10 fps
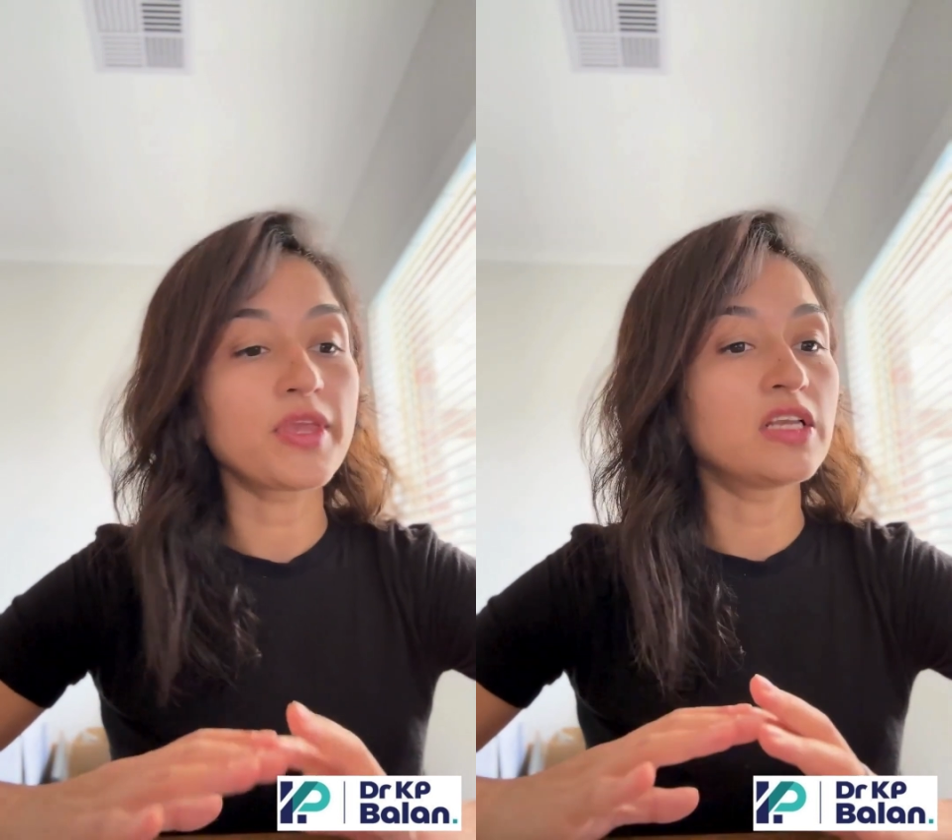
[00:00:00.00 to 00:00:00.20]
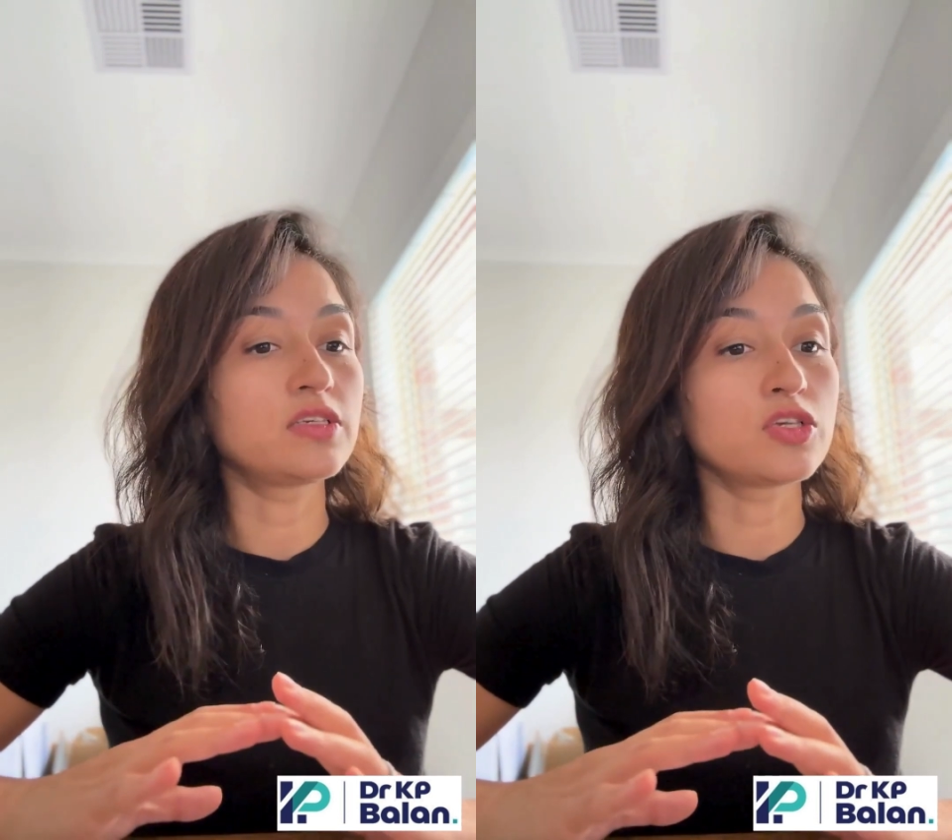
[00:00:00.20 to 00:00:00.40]

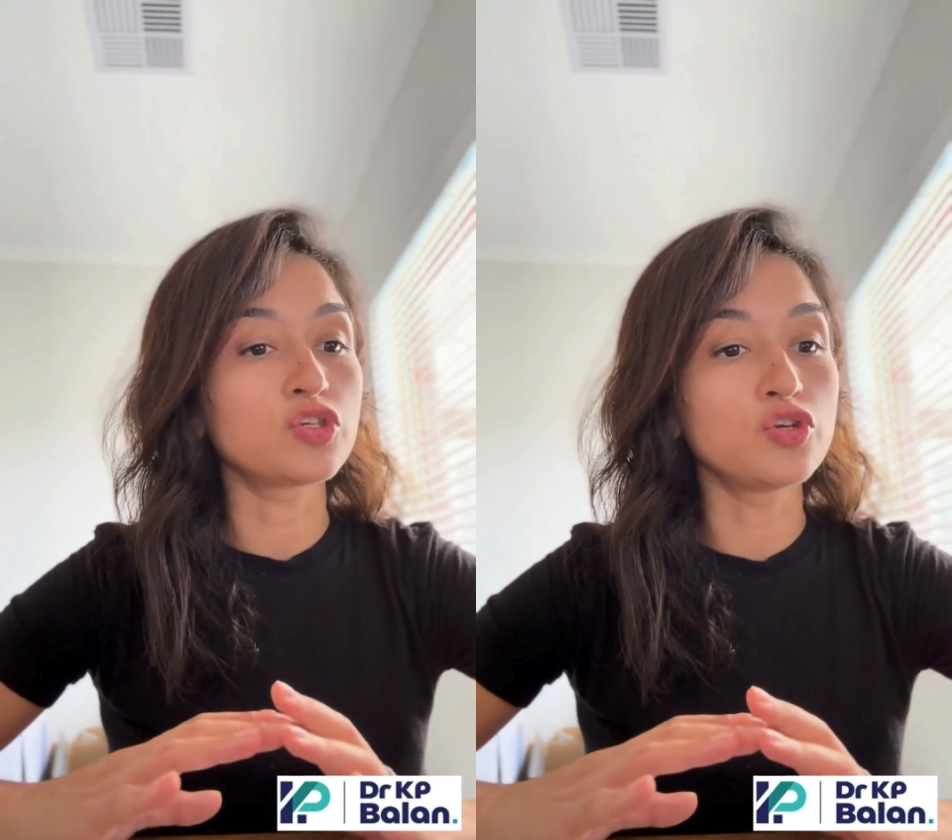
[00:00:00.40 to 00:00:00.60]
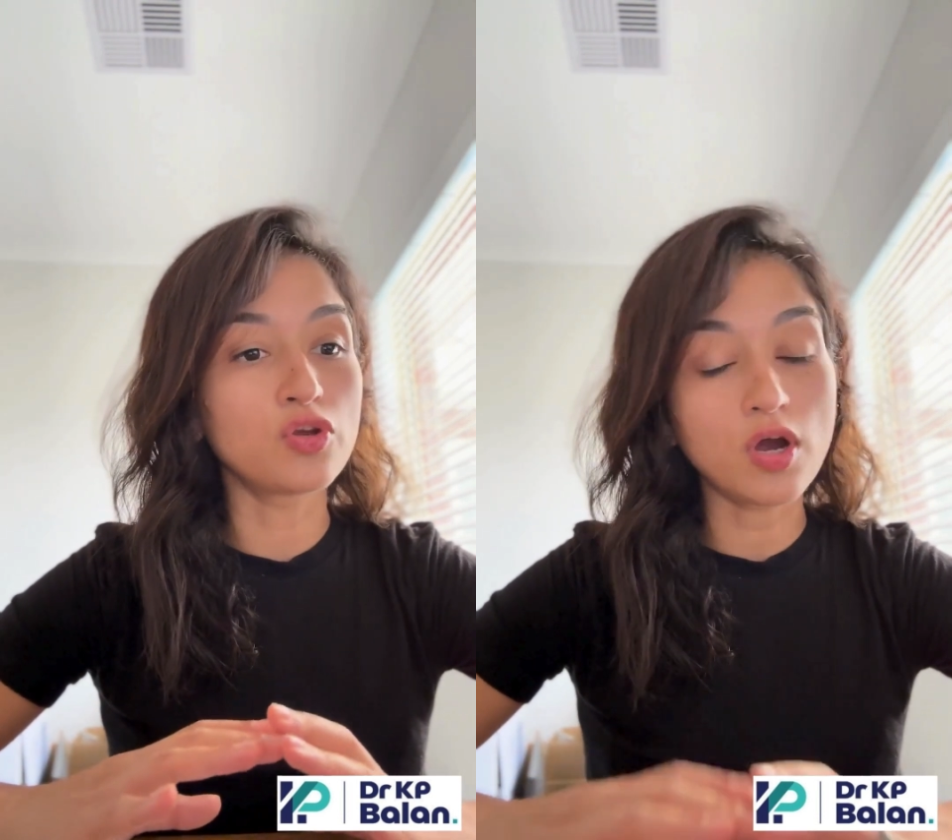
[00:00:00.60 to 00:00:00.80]
It does
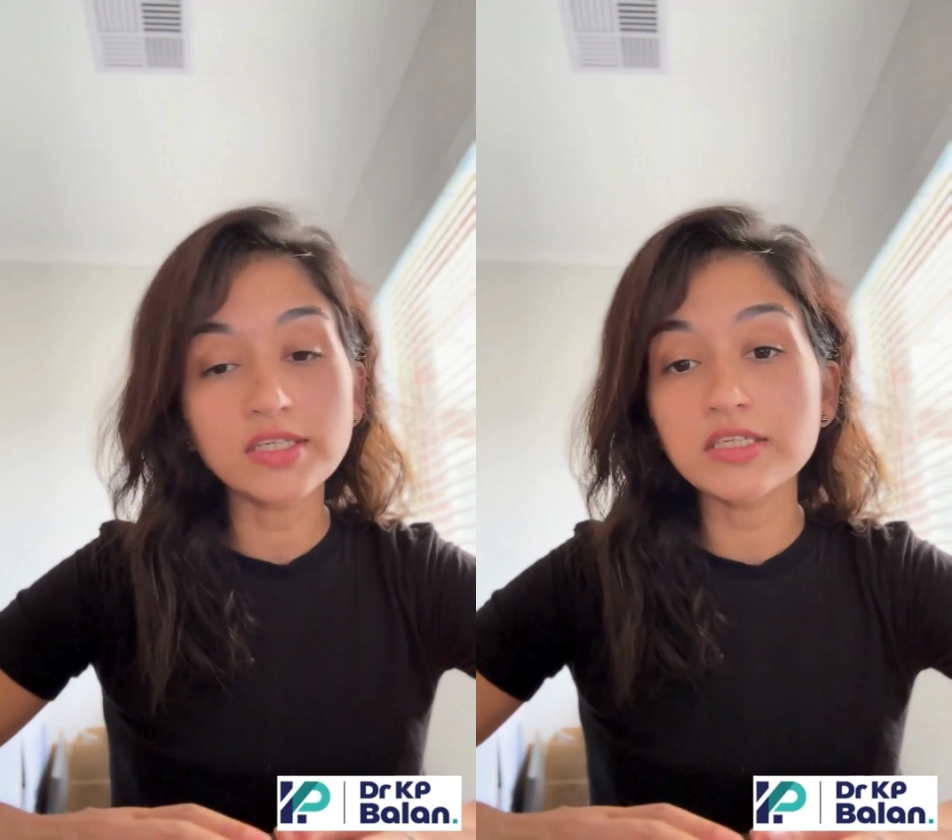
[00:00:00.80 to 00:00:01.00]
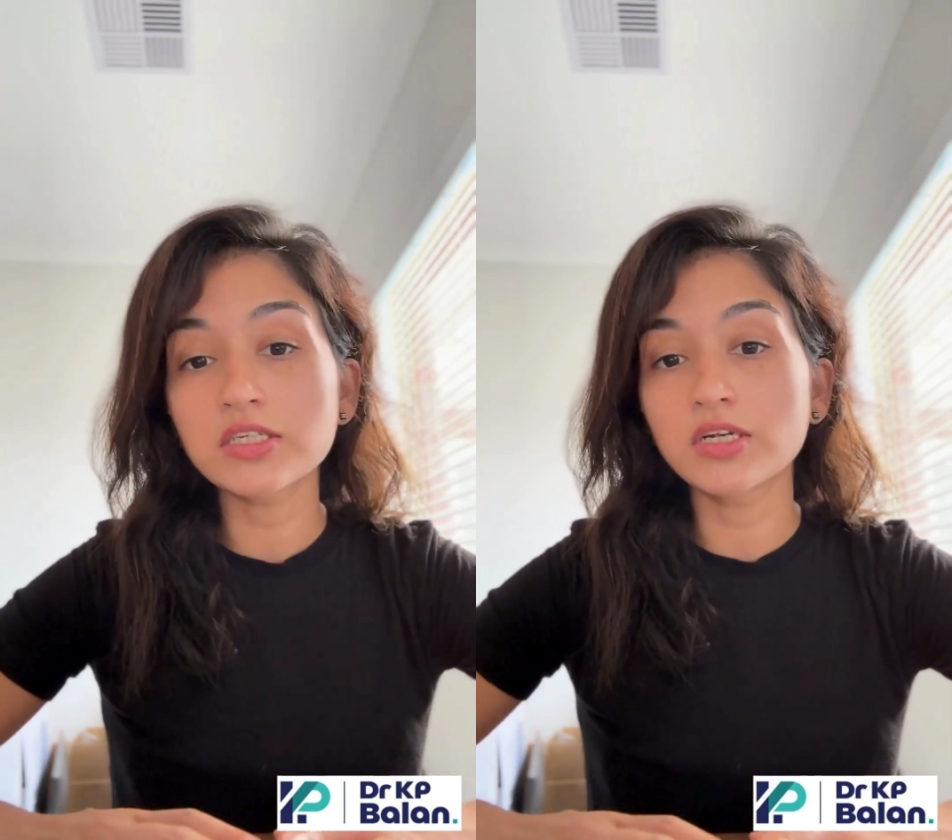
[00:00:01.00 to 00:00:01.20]
not
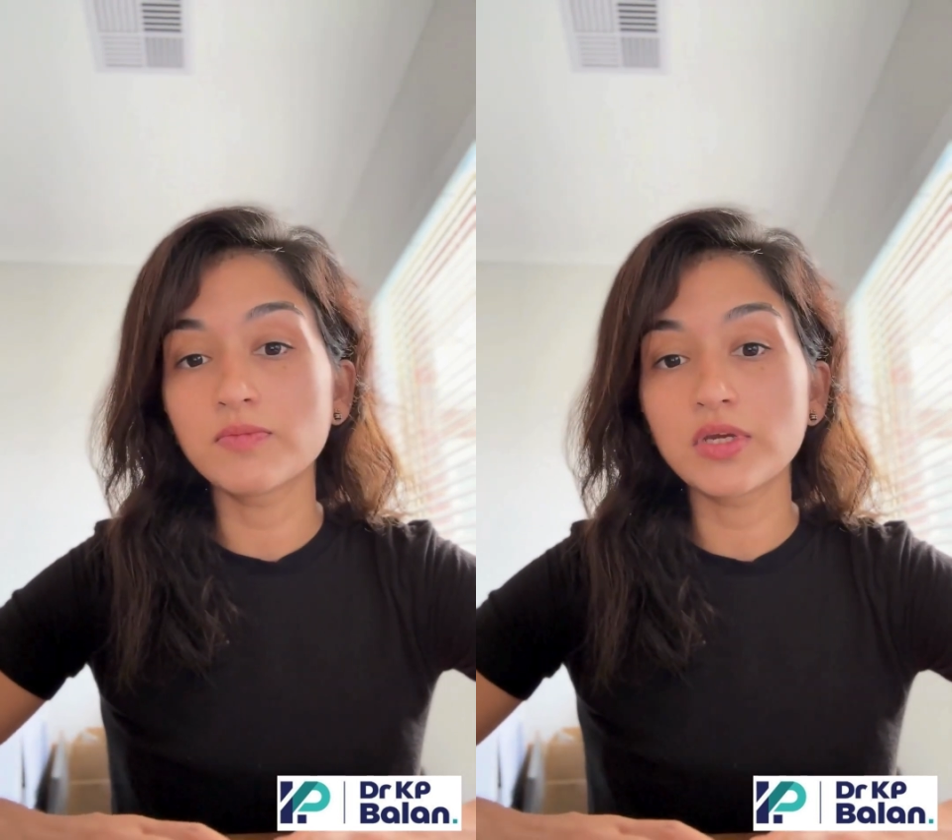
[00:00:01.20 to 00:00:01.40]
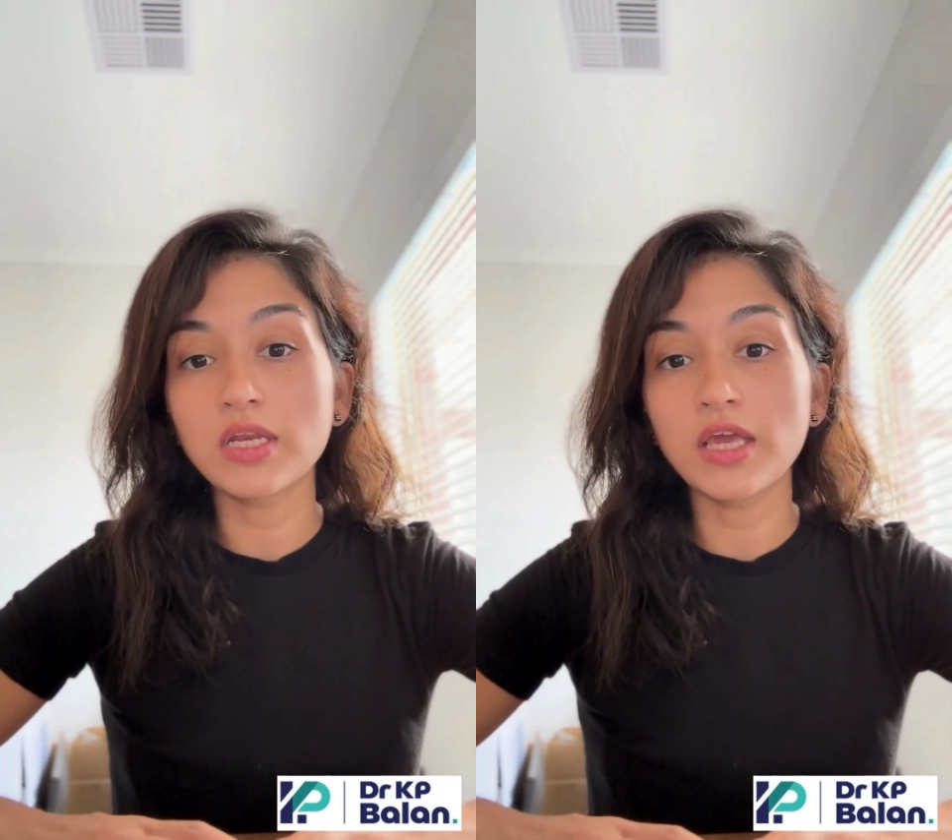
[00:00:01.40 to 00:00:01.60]

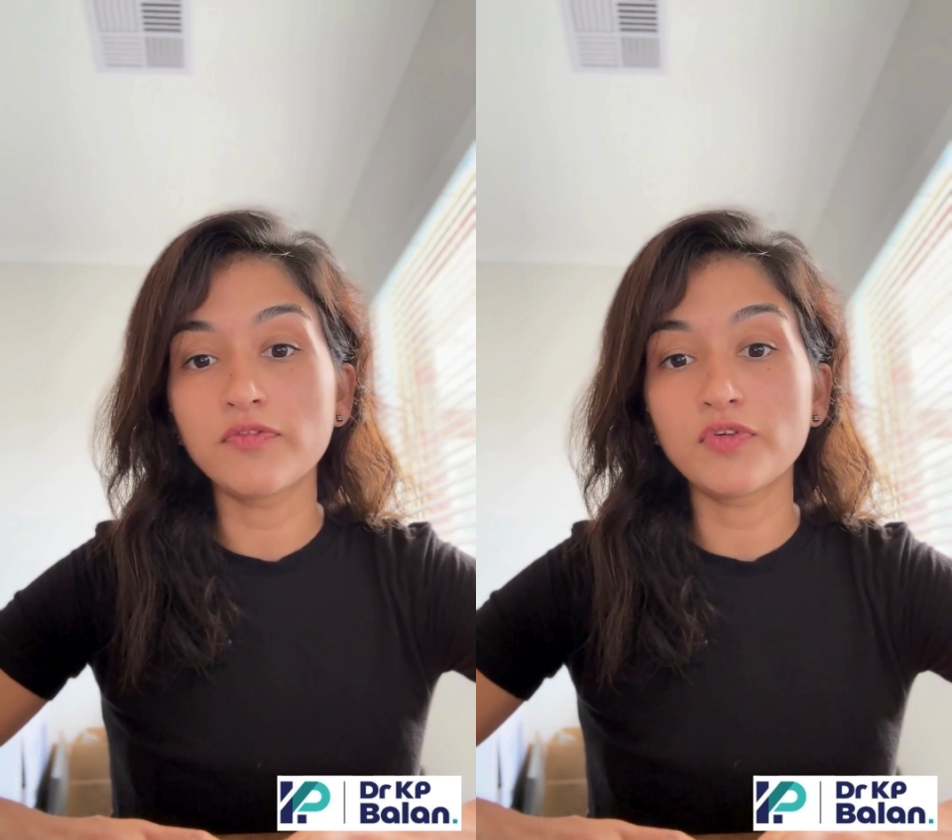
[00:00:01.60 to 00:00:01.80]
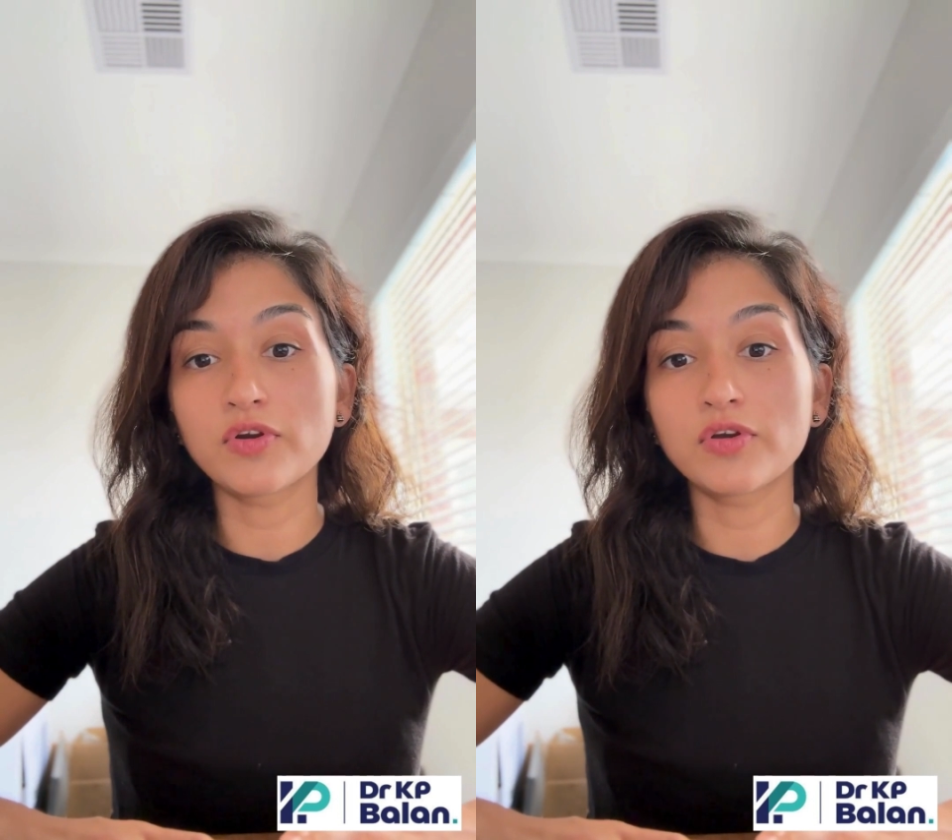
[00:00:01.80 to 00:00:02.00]
determine
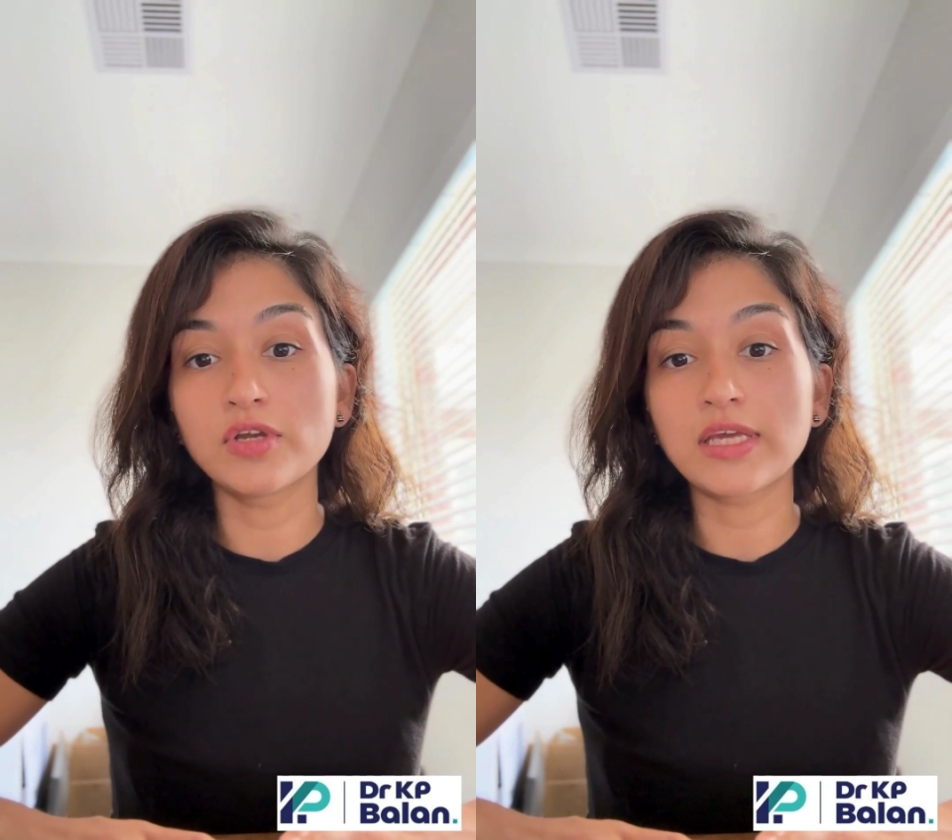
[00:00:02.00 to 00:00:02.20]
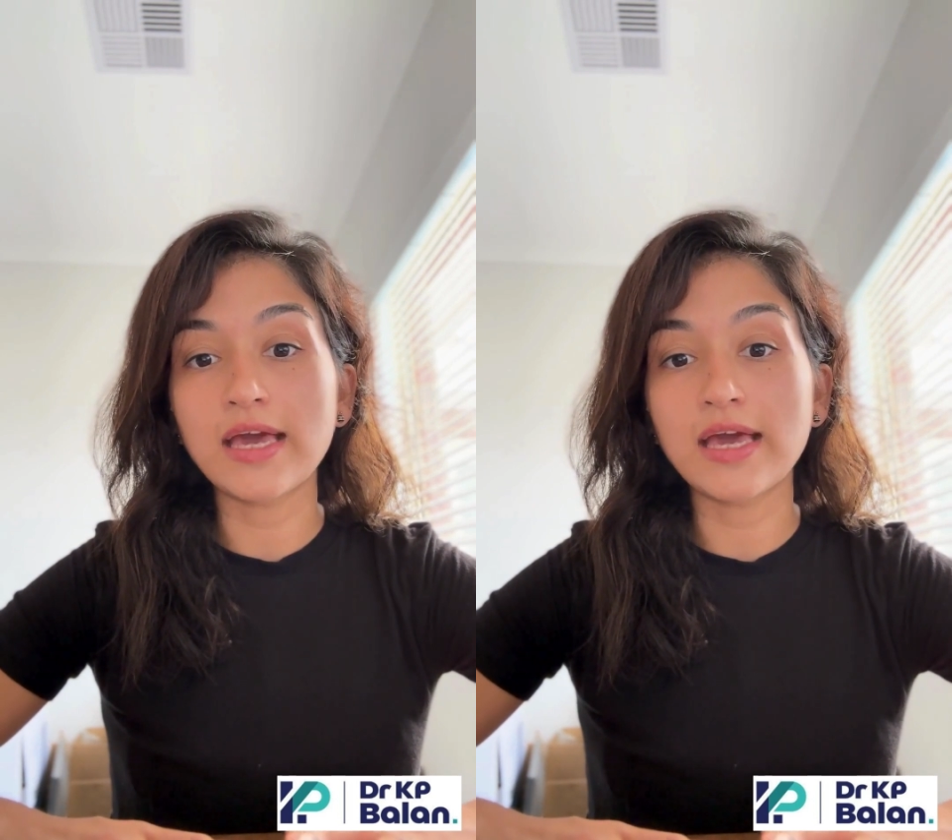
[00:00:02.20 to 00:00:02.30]
if you're a good